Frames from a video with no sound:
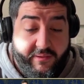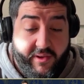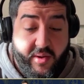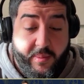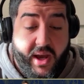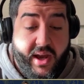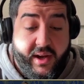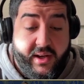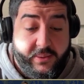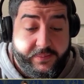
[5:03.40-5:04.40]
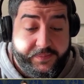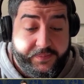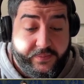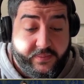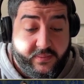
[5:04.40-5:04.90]
vote mark
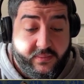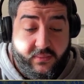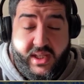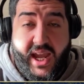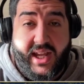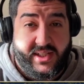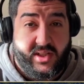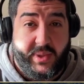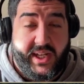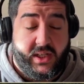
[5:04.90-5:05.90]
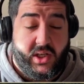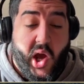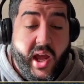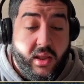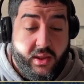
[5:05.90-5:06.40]
and still being
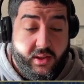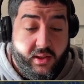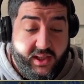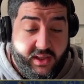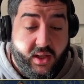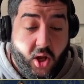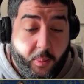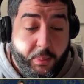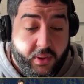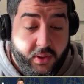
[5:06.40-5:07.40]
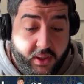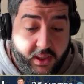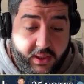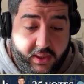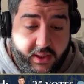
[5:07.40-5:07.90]
ninth in the comp
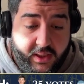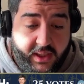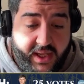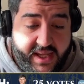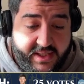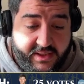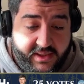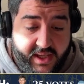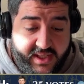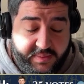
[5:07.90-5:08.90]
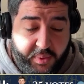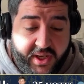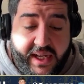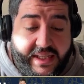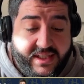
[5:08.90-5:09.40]
is
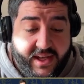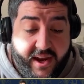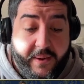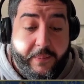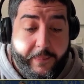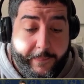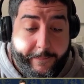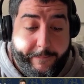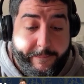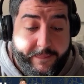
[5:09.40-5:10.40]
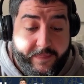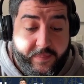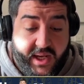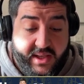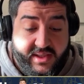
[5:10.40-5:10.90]
pretty insane.
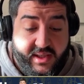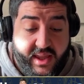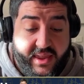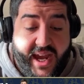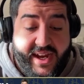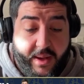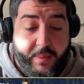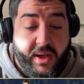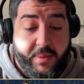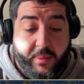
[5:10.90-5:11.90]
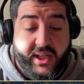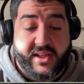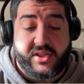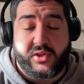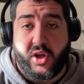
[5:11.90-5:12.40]
because that number probably
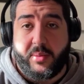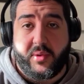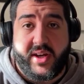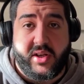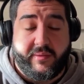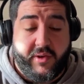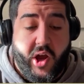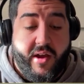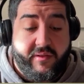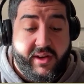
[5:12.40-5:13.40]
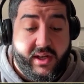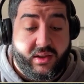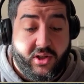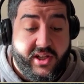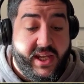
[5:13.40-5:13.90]
gets you top three, top five in a
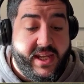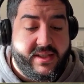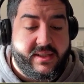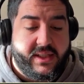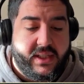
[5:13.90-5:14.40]
lot of years.